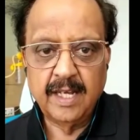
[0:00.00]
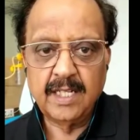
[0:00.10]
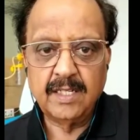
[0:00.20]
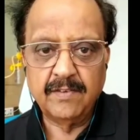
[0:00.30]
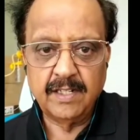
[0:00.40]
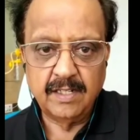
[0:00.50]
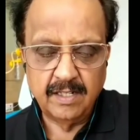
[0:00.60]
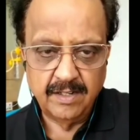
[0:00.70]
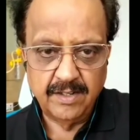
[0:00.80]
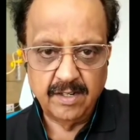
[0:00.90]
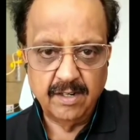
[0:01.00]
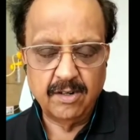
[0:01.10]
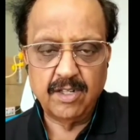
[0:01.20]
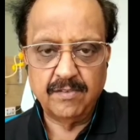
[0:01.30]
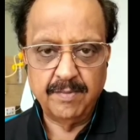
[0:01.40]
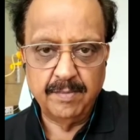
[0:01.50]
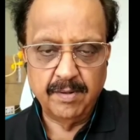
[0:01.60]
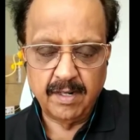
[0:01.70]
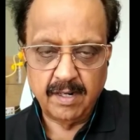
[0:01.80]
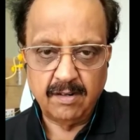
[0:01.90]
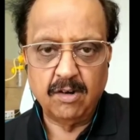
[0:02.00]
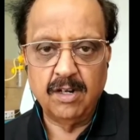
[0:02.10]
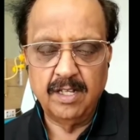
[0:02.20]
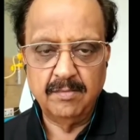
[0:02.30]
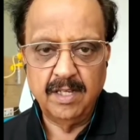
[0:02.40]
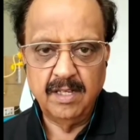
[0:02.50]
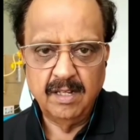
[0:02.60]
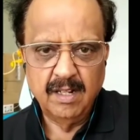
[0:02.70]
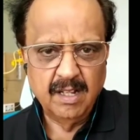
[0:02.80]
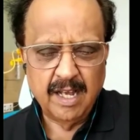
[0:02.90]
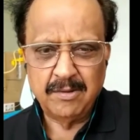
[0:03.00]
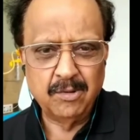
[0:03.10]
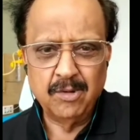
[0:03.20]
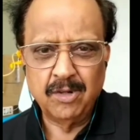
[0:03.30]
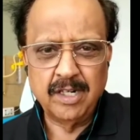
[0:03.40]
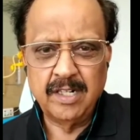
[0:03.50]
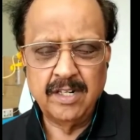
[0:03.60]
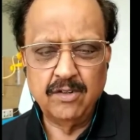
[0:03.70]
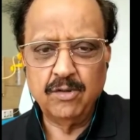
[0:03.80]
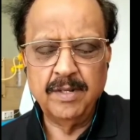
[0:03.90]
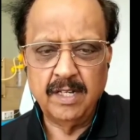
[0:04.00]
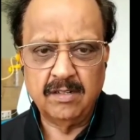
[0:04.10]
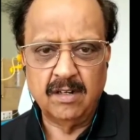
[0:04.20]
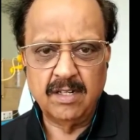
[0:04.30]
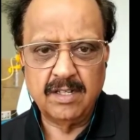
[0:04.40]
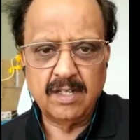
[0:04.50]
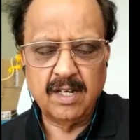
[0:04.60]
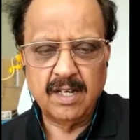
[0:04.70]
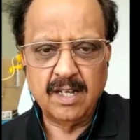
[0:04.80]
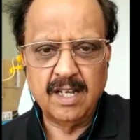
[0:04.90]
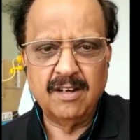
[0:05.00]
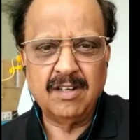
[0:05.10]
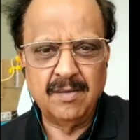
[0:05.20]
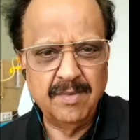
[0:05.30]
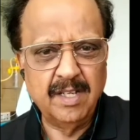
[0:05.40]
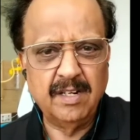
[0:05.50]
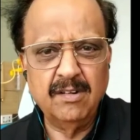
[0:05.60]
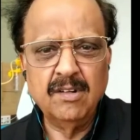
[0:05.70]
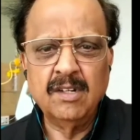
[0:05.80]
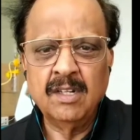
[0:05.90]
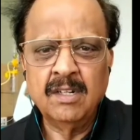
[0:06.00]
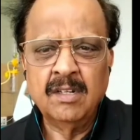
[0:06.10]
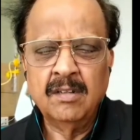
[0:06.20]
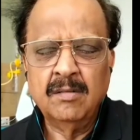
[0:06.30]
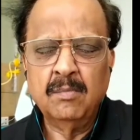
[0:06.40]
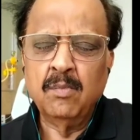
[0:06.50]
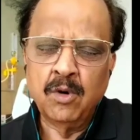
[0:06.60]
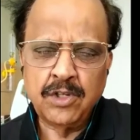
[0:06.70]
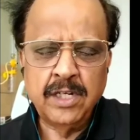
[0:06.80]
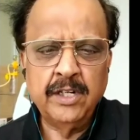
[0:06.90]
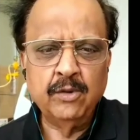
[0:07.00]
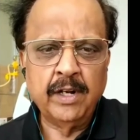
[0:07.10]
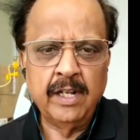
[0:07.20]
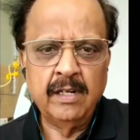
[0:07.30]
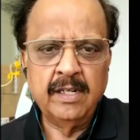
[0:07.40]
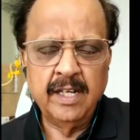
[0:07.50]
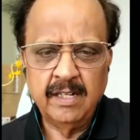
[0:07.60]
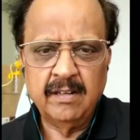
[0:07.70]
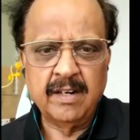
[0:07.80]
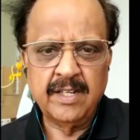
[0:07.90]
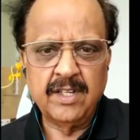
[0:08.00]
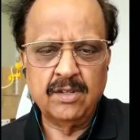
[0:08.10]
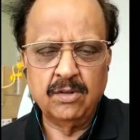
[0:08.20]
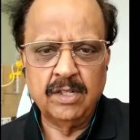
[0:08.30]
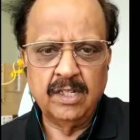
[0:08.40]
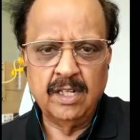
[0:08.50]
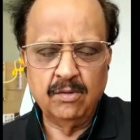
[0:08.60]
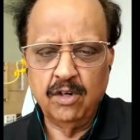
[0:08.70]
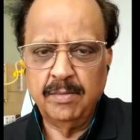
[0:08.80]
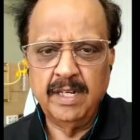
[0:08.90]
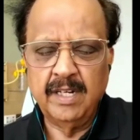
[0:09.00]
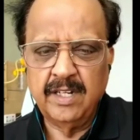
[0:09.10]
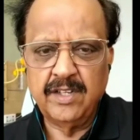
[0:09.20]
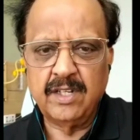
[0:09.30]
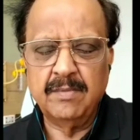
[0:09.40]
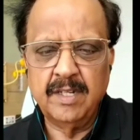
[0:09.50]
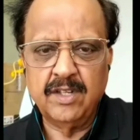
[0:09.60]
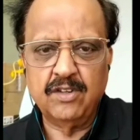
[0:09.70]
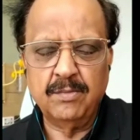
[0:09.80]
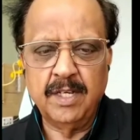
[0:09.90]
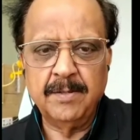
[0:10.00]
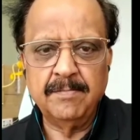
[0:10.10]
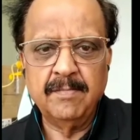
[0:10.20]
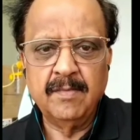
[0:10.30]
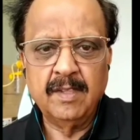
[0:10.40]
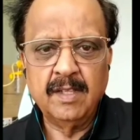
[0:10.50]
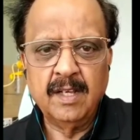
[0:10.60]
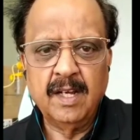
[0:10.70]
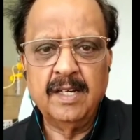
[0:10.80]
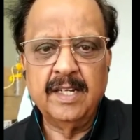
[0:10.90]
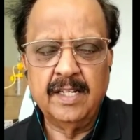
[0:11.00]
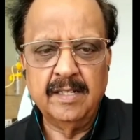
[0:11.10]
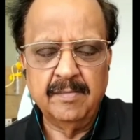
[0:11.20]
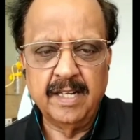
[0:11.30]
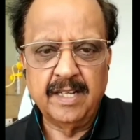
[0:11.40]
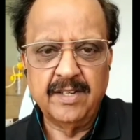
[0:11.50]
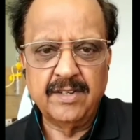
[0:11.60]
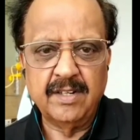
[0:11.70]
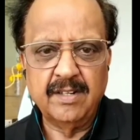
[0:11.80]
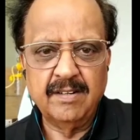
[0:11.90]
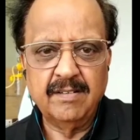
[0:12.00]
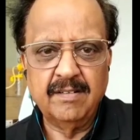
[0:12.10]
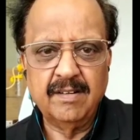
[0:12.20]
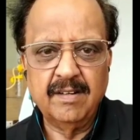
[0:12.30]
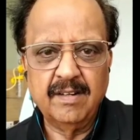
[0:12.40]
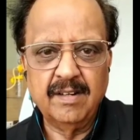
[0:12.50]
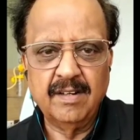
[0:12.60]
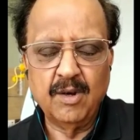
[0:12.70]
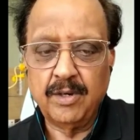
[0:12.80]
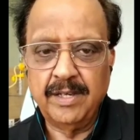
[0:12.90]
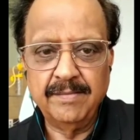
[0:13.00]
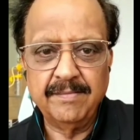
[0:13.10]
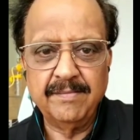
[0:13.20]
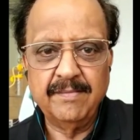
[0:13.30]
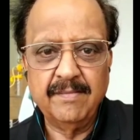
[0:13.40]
Thanks for the concern. Lots of people are calling me. I could not attend so many calls. I have come here mostly to re- take rest so that there won't be any disturbance to me and take the medication. Okay?